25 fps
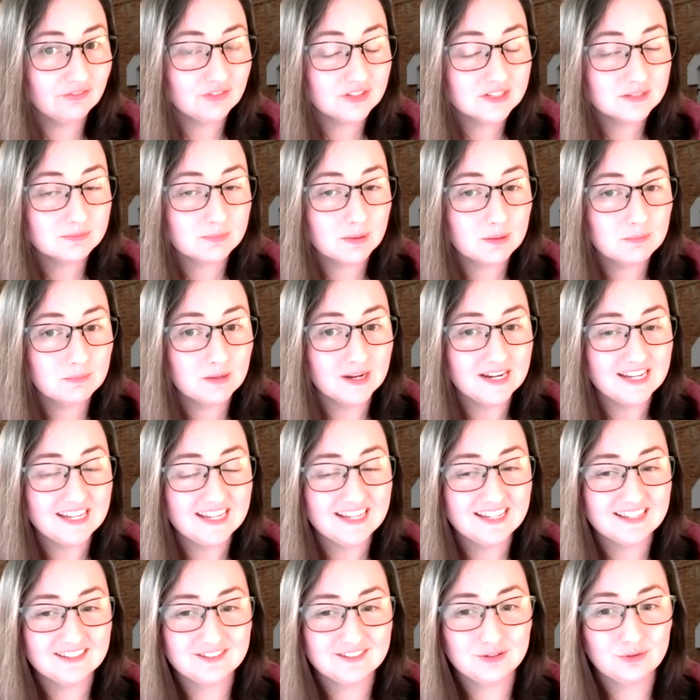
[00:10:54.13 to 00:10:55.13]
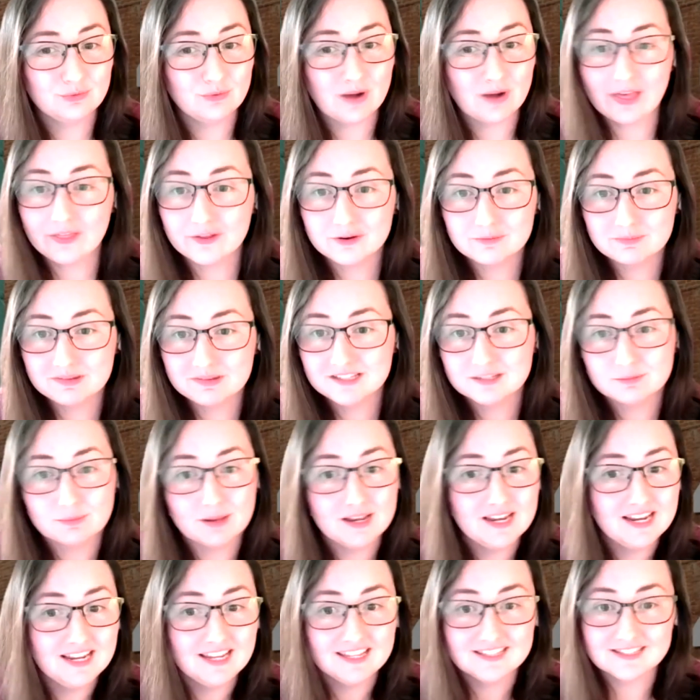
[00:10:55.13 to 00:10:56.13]
to spend money because you'd rather be
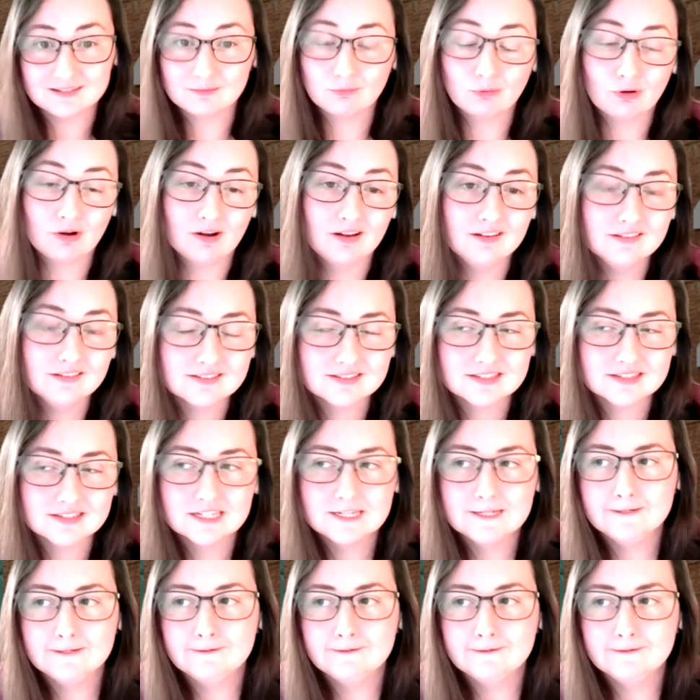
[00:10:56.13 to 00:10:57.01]
spending it somewhere else.